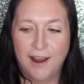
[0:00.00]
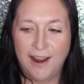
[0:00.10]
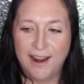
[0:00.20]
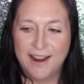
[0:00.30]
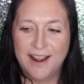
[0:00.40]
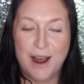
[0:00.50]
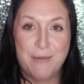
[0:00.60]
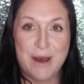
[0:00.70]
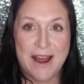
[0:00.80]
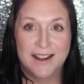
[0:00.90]
Hi,
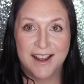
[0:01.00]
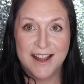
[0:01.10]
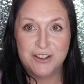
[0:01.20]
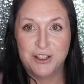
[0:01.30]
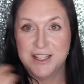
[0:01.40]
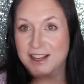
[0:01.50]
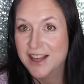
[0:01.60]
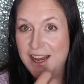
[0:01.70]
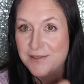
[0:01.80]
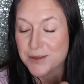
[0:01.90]
I'm back. As you can tell,
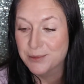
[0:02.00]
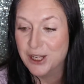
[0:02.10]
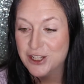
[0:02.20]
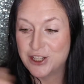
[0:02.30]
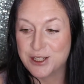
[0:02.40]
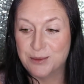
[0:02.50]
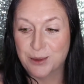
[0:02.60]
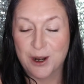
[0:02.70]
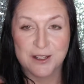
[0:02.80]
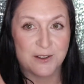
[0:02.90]
I have some blush and some
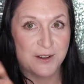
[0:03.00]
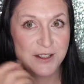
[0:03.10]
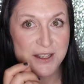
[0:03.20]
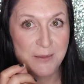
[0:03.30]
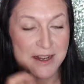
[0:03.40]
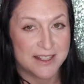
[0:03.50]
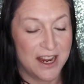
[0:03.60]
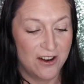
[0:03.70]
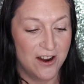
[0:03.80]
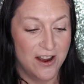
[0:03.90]
bronzer and some
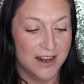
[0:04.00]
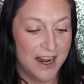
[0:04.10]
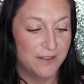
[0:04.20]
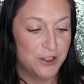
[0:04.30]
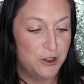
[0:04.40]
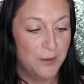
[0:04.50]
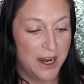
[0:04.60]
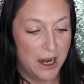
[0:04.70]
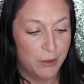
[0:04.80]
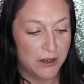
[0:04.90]
mascara on. I have to do
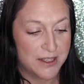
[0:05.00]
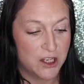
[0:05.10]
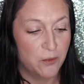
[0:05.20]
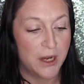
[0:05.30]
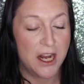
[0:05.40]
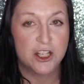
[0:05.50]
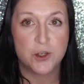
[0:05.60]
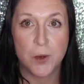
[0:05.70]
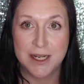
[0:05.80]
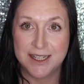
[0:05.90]
my eyebrows still, but I
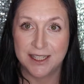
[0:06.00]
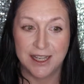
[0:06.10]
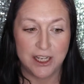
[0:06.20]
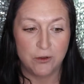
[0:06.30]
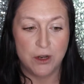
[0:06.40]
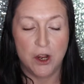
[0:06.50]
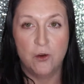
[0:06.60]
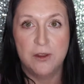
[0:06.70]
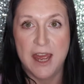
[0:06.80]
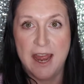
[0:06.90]
just wanted to let you
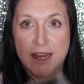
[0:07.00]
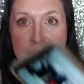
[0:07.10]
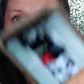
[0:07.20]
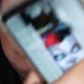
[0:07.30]
know that